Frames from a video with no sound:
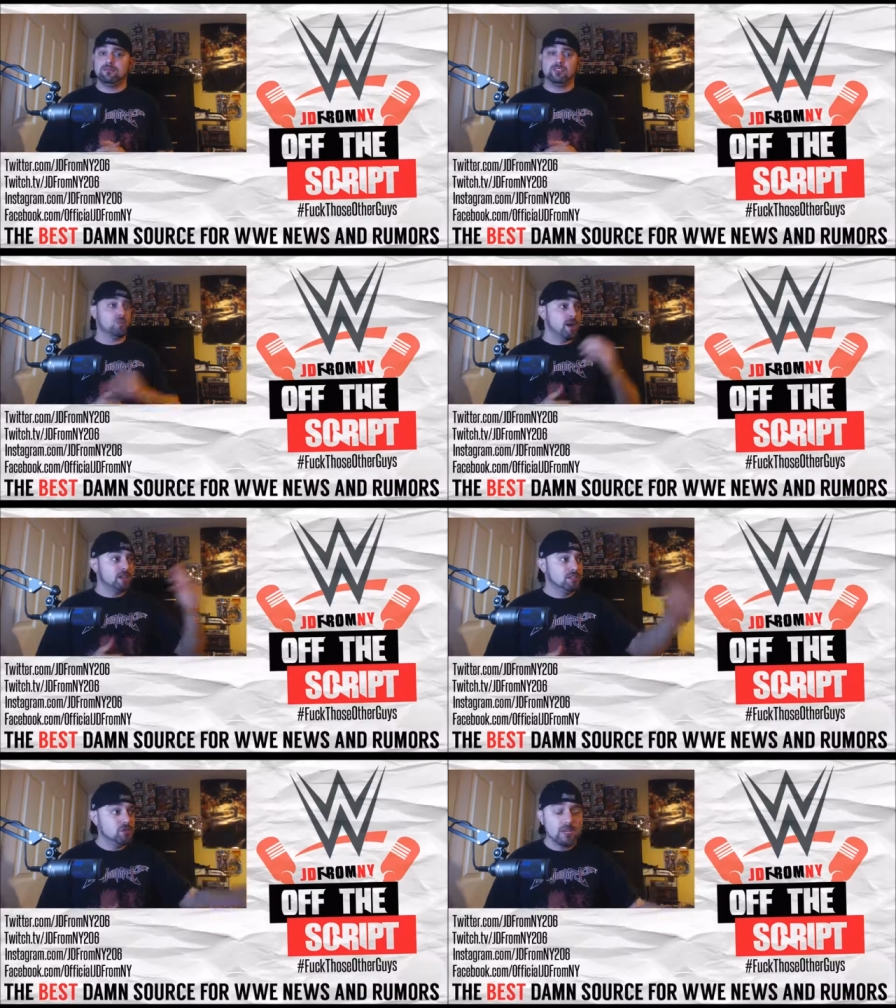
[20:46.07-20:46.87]
So why
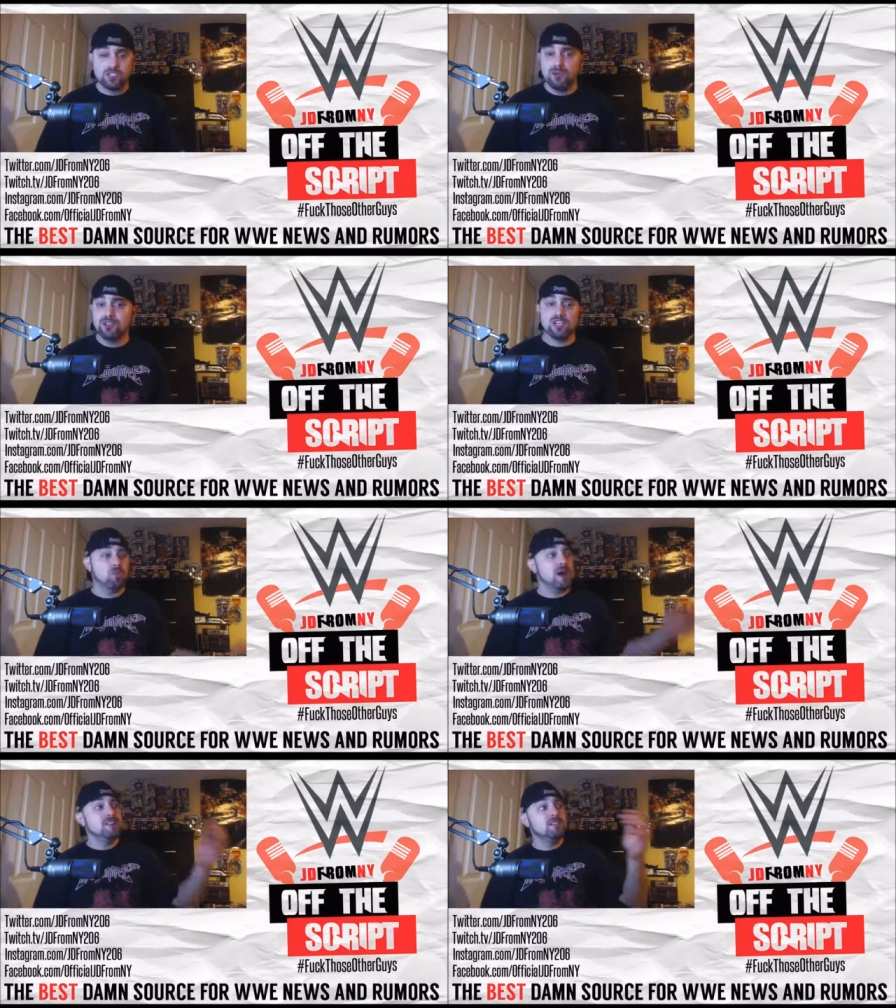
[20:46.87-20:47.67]
not do it at
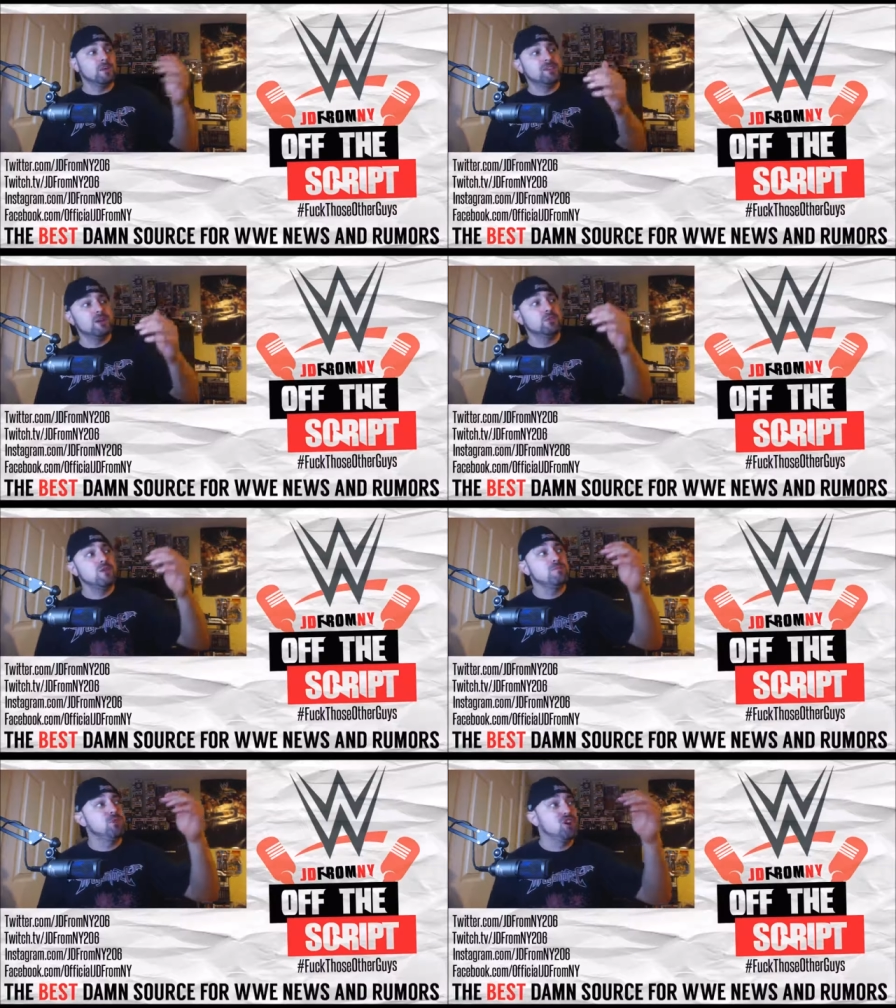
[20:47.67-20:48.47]
SummerSlam? Why didn't
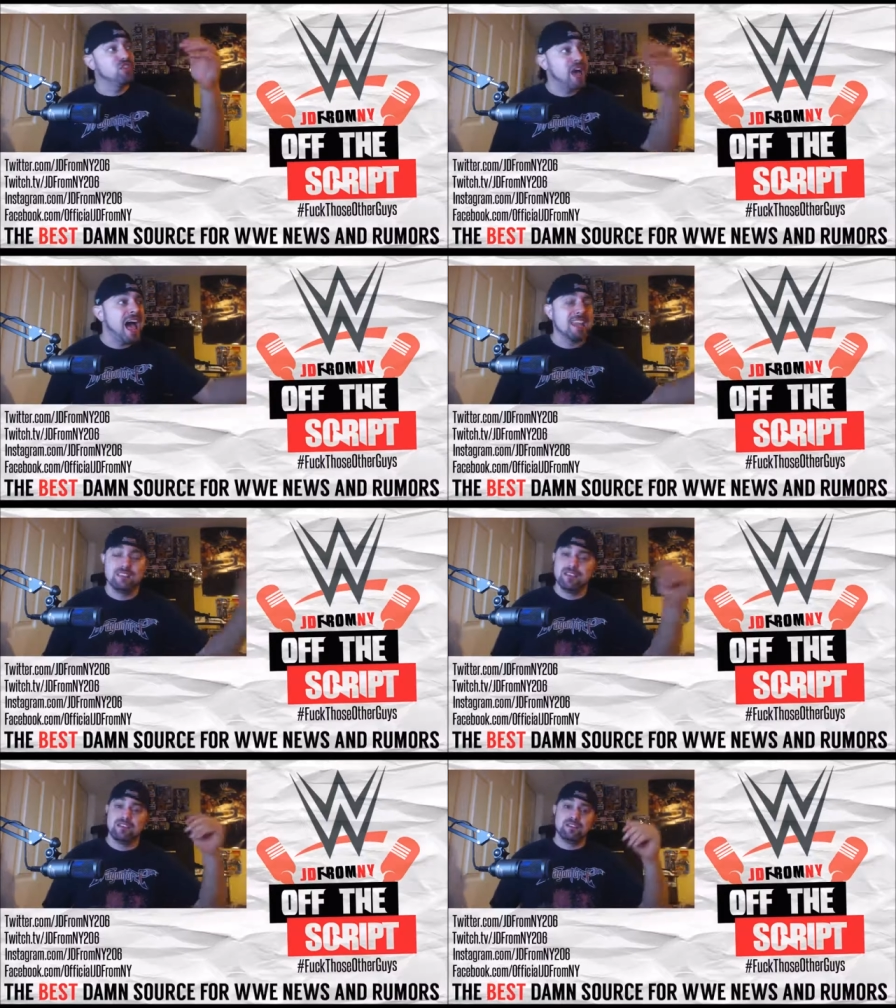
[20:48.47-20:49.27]
WWE book that
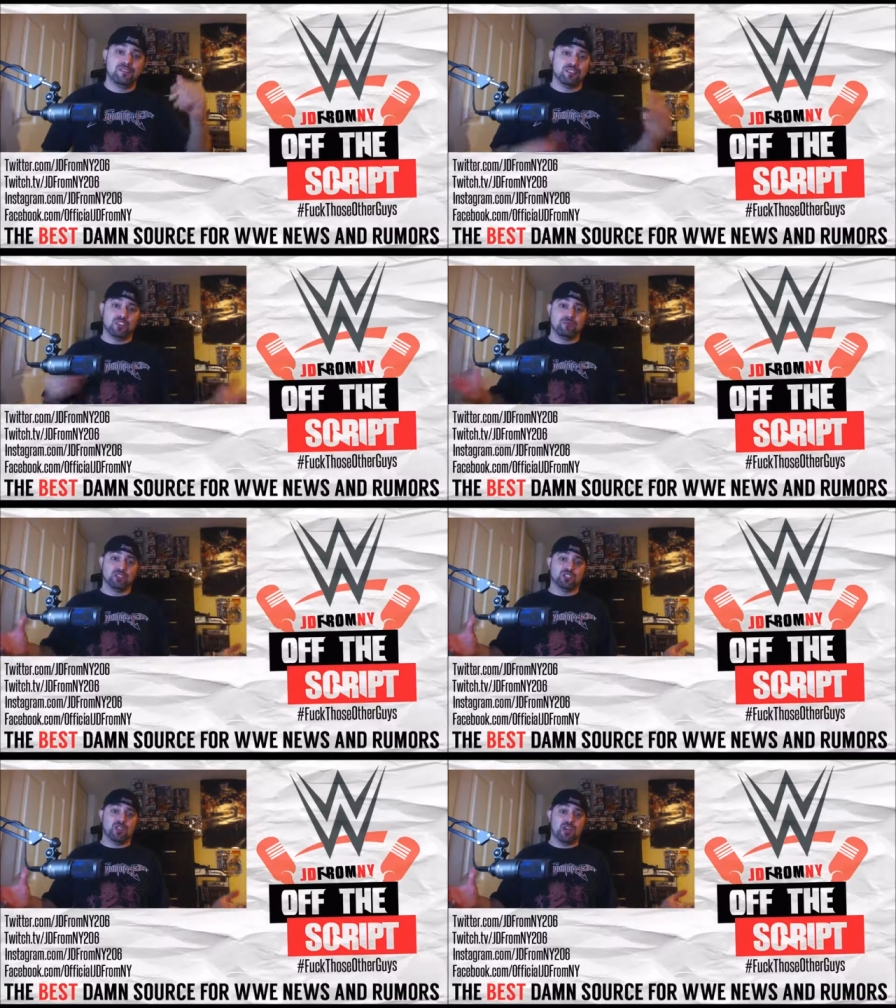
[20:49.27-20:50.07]
for
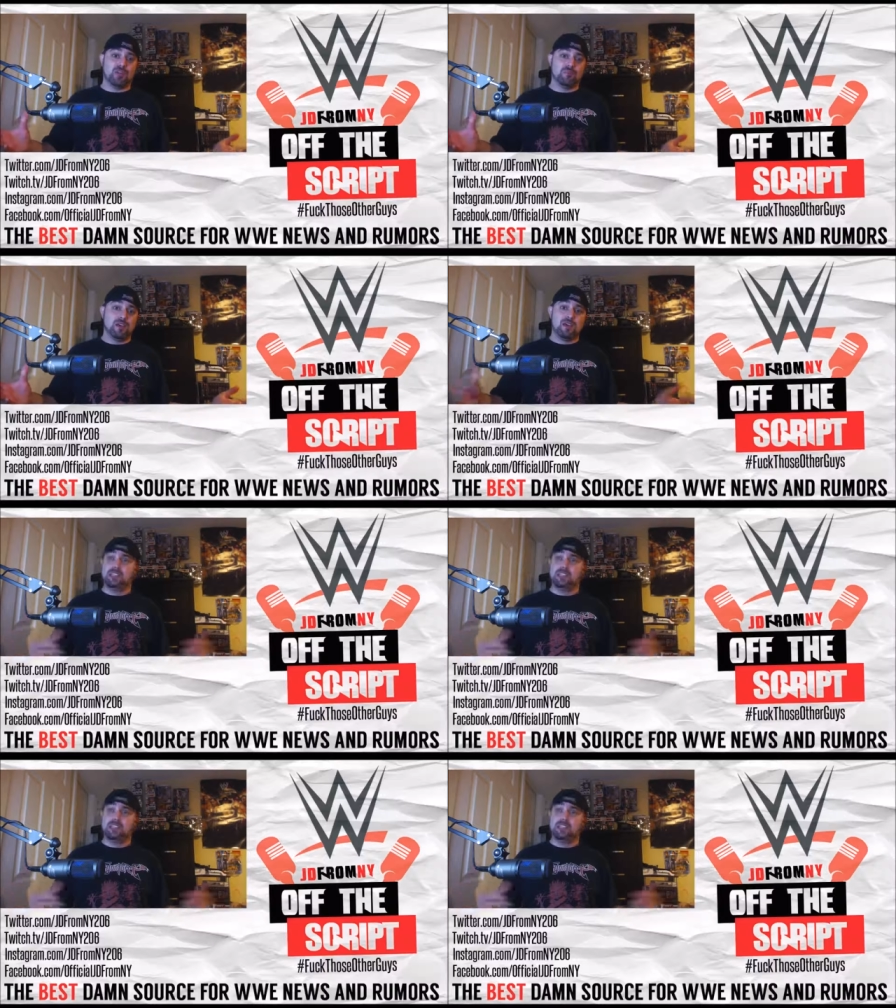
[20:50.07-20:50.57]
SummerSlam?